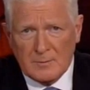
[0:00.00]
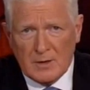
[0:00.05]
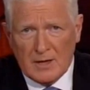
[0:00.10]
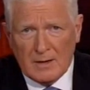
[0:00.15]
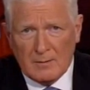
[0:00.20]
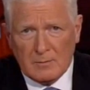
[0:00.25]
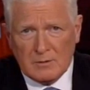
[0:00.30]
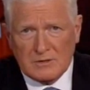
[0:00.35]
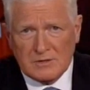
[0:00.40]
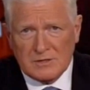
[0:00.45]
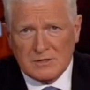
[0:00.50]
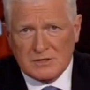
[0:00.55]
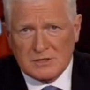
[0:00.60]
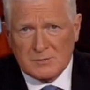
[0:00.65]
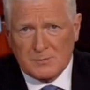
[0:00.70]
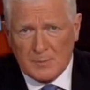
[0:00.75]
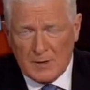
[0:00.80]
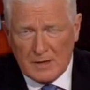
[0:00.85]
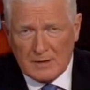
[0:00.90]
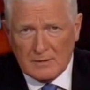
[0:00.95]
to be able to
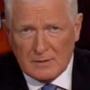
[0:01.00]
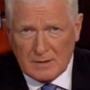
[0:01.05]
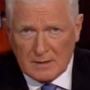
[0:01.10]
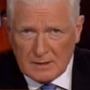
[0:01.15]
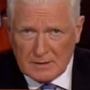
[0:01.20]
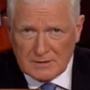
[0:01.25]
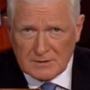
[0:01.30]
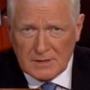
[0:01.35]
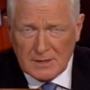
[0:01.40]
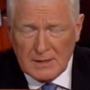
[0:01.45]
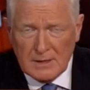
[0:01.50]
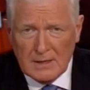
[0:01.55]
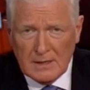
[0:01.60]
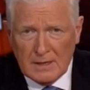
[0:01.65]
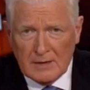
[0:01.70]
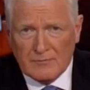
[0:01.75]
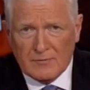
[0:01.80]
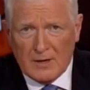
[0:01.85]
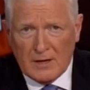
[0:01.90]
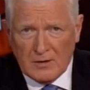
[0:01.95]
spin this
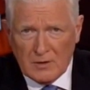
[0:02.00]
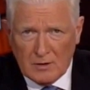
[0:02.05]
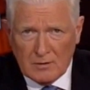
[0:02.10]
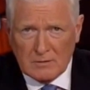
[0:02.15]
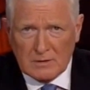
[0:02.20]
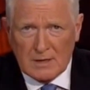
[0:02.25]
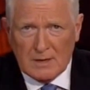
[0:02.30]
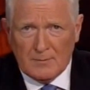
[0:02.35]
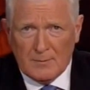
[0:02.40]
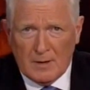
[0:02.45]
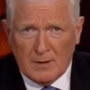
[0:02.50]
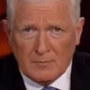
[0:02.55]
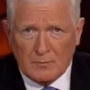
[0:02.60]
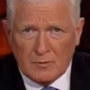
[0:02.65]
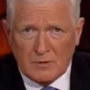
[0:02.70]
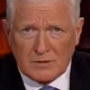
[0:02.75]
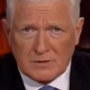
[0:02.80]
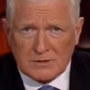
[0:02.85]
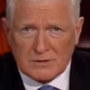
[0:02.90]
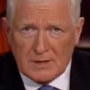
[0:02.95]
if they don't come
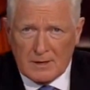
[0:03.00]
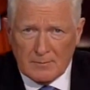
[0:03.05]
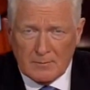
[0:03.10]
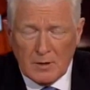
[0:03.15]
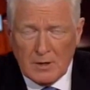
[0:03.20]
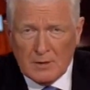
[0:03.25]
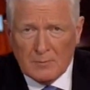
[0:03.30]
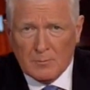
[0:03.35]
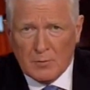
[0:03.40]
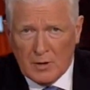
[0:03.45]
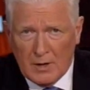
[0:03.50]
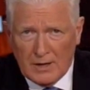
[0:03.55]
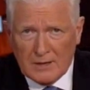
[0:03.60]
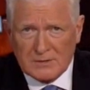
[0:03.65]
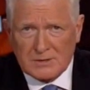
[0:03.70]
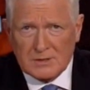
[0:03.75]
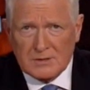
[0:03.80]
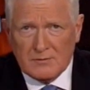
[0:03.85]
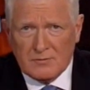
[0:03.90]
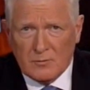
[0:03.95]
up with some
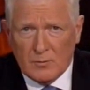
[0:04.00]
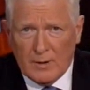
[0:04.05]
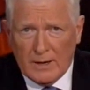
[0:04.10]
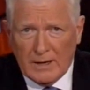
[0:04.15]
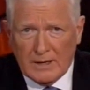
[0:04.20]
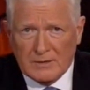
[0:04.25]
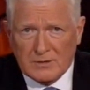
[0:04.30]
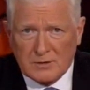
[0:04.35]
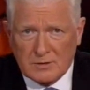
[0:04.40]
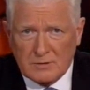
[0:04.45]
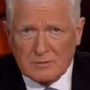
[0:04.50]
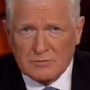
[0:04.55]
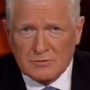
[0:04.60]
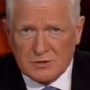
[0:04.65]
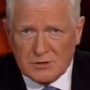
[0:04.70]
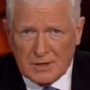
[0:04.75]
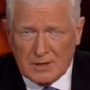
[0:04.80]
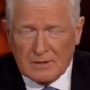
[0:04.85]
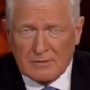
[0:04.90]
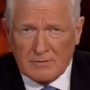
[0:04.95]
positive way
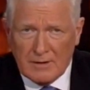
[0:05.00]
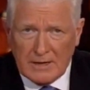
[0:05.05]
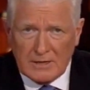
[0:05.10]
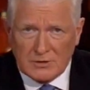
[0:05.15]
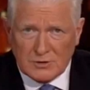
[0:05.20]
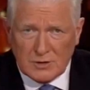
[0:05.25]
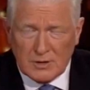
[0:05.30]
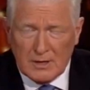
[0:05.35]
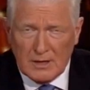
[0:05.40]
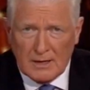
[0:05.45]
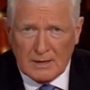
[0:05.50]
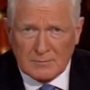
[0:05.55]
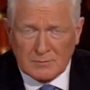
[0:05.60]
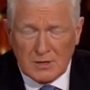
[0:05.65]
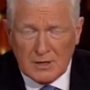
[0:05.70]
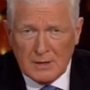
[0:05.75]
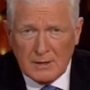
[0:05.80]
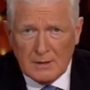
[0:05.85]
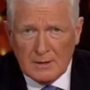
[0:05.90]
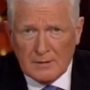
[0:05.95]
to generate
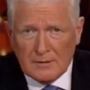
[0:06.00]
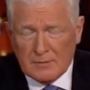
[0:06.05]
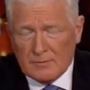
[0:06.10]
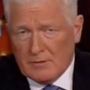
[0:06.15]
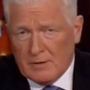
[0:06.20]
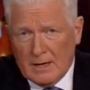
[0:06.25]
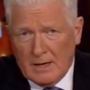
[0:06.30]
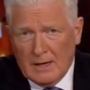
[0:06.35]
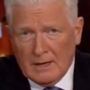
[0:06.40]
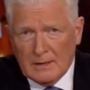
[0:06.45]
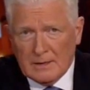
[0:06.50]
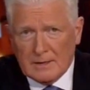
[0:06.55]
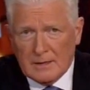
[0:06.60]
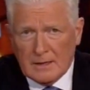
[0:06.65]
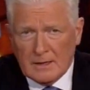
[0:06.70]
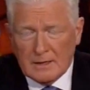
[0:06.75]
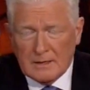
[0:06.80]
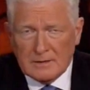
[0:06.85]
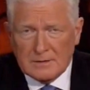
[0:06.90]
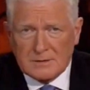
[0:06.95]
jobs. The
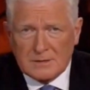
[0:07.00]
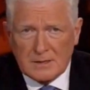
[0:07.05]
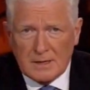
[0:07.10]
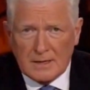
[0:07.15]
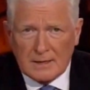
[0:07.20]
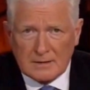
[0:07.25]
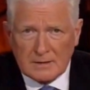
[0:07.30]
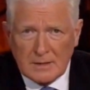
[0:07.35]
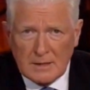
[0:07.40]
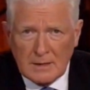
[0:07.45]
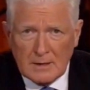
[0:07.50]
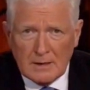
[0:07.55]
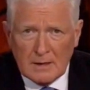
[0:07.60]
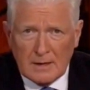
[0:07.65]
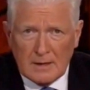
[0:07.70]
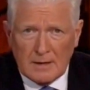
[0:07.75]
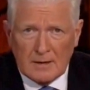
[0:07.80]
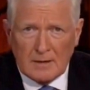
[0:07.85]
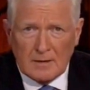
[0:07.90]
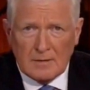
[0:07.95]
reality is that
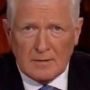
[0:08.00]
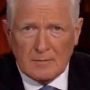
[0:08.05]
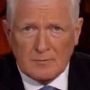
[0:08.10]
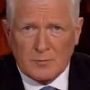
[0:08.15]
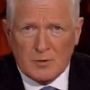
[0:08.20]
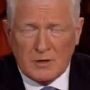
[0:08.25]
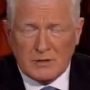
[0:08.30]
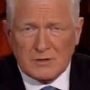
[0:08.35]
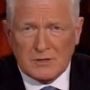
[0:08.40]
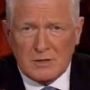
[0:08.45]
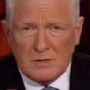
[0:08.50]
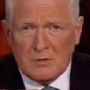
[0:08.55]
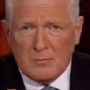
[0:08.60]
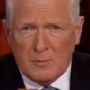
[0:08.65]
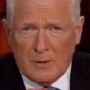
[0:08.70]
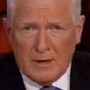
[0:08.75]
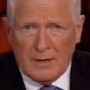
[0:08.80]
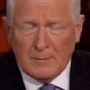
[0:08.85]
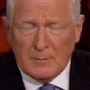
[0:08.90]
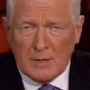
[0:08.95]

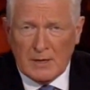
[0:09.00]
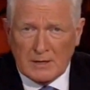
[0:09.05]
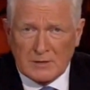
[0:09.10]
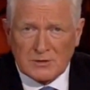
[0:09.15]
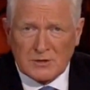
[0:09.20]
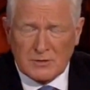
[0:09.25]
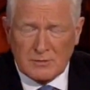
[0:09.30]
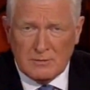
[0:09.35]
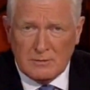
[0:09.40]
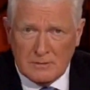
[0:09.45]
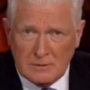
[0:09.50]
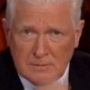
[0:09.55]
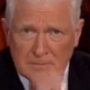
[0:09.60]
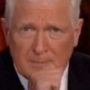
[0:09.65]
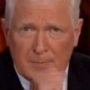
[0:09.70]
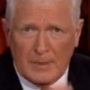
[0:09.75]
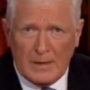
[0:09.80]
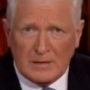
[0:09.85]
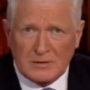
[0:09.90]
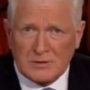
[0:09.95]
President Obama
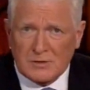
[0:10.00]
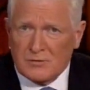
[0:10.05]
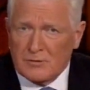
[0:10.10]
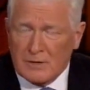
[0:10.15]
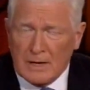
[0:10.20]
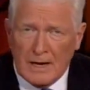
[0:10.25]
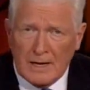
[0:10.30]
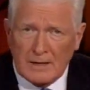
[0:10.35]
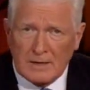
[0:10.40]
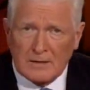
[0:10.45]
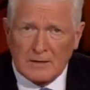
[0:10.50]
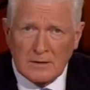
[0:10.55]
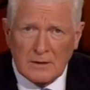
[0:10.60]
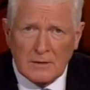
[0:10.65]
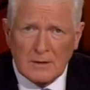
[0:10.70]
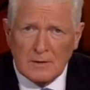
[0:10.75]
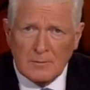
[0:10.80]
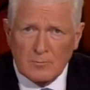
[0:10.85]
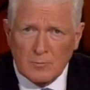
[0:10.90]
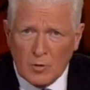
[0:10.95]
has created
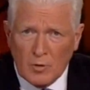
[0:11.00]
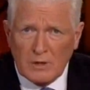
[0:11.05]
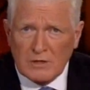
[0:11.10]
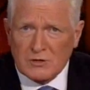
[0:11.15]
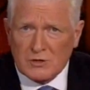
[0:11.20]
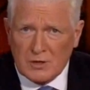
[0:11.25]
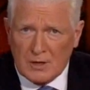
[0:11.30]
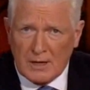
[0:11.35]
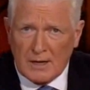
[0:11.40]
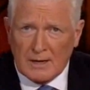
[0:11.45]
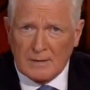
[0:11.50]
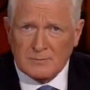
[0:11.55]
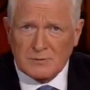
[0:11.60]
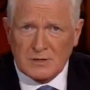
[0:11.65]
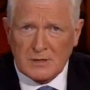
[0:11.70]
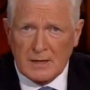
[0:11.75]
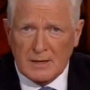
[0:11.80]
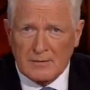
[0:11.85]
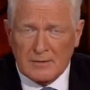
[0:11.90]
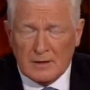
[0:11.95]
more
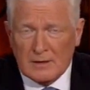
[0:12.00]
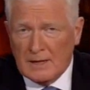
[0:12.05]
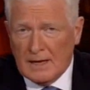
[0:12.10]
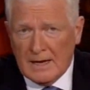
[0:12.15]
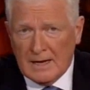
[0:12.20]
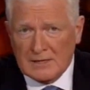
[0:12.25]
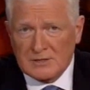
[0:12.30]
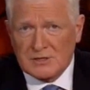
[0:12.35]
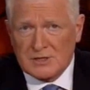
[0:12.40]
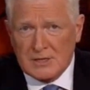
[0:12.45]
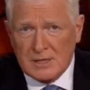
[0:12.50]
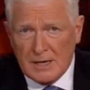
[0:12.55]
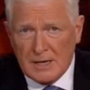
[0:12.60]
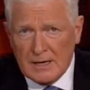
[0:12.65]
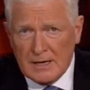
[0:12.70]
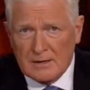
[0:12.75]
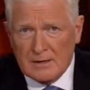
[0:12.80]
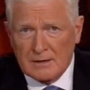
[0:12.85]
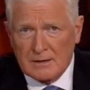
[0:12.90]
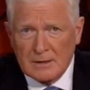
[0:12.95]
jobs in the last
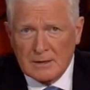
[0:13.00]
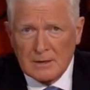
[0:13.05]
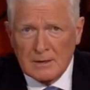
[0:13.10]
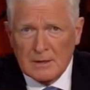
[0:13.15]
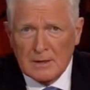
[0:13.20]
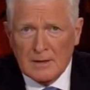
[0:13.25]
year